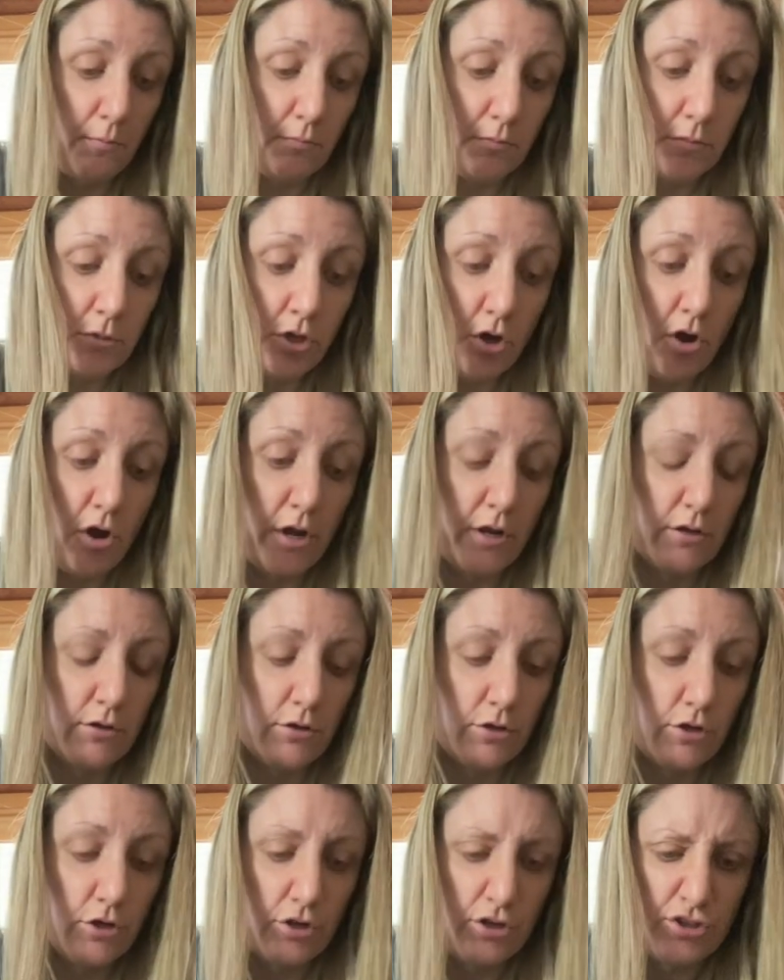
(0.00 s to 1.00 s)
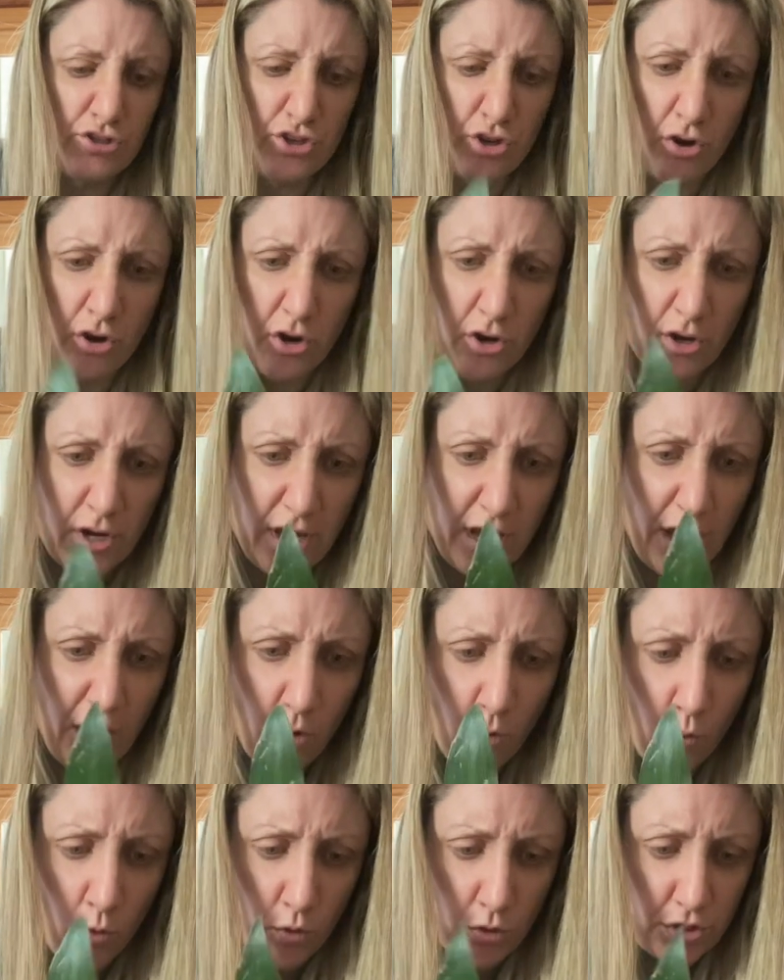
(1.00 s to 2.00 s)
not dark
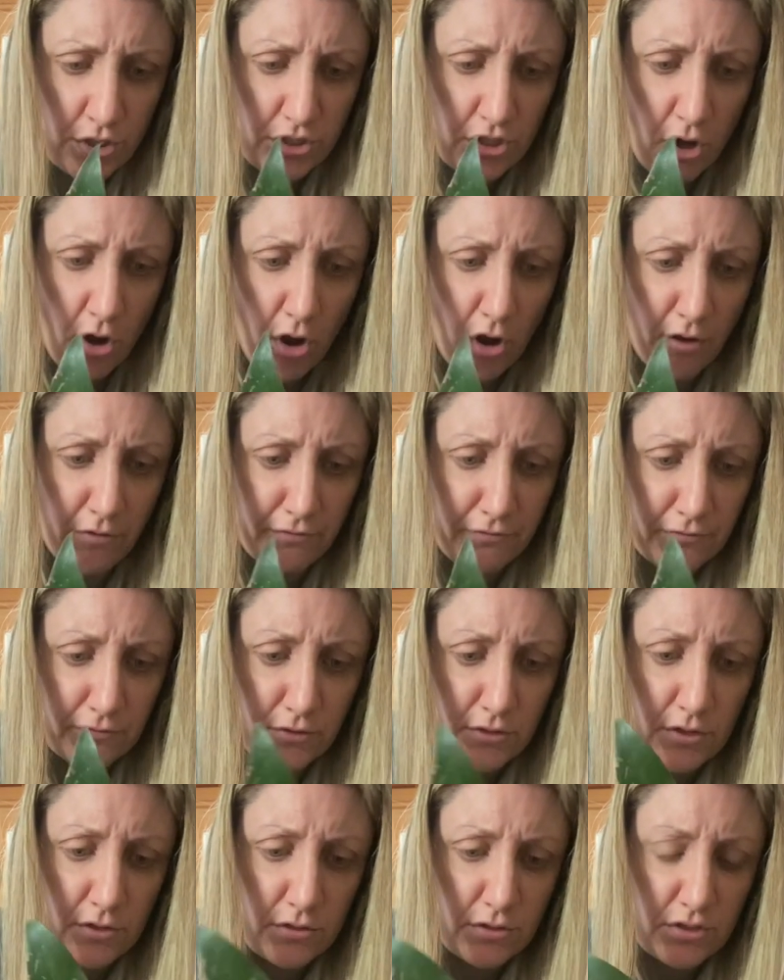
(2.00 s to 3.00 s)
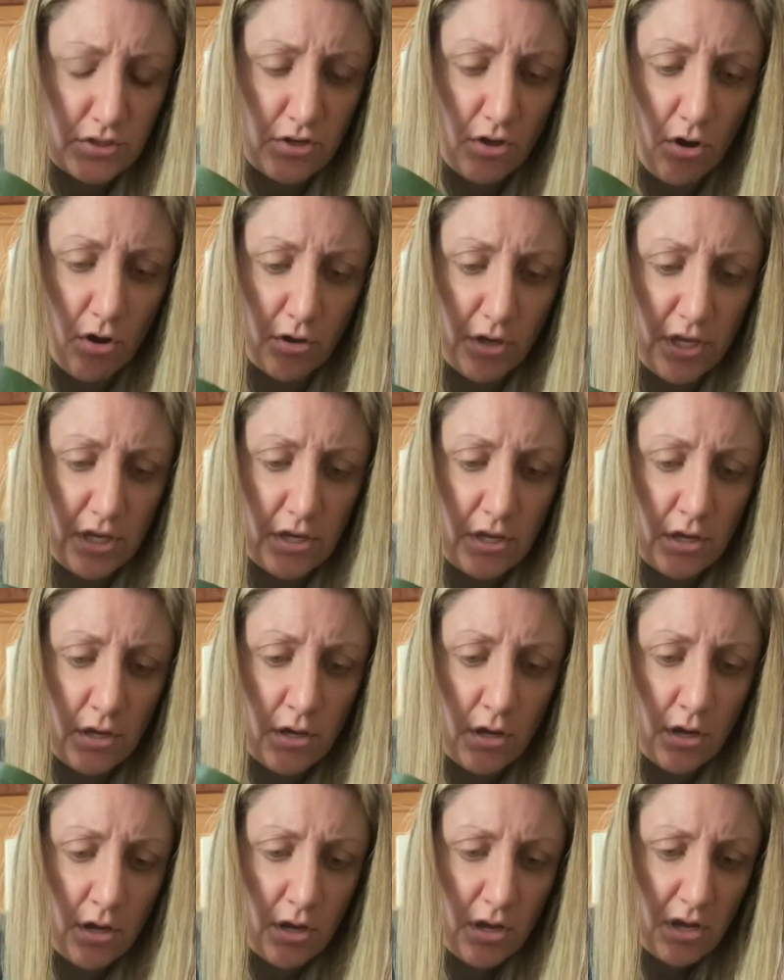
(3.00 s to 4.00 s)
or soft, soggy,
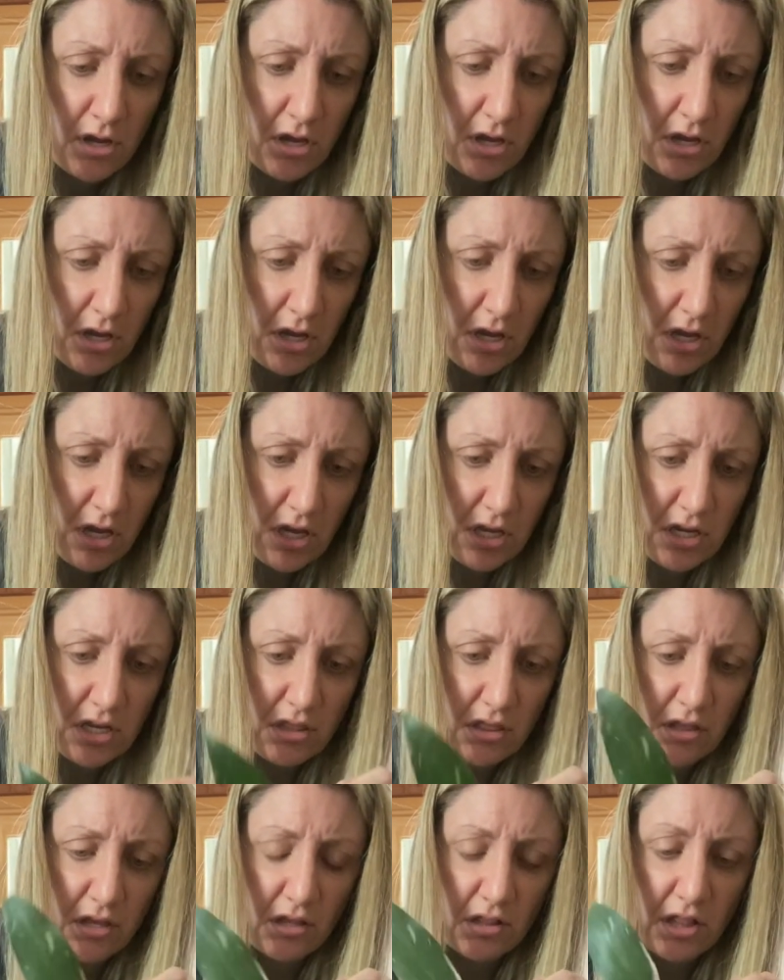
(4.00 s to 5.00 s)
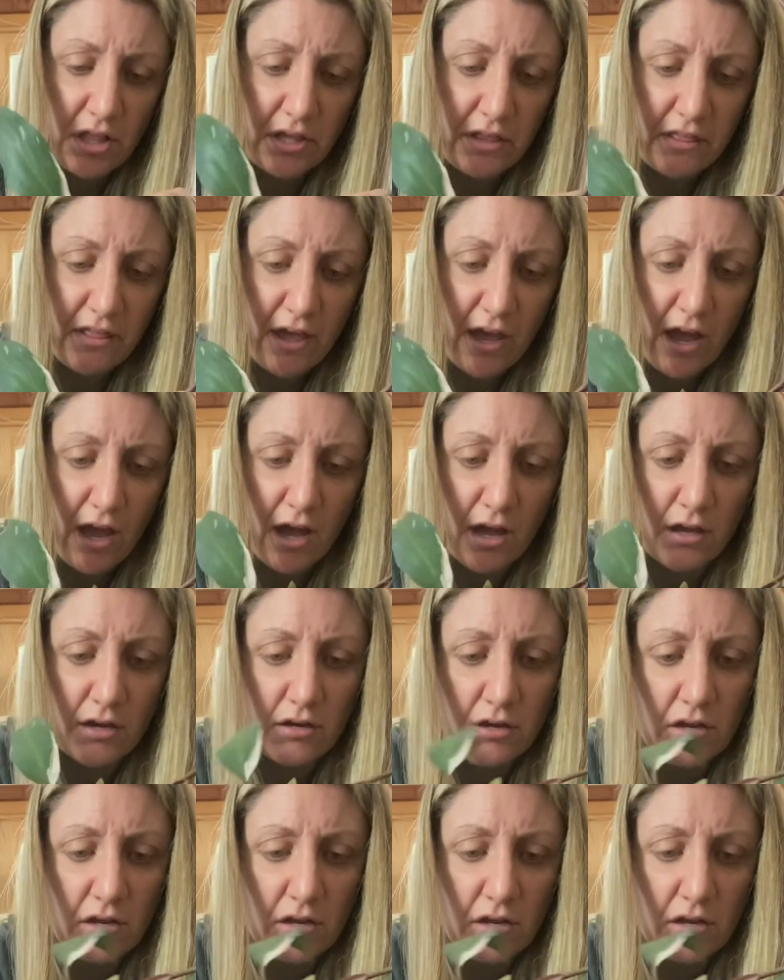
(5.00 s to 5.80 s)
anything like that.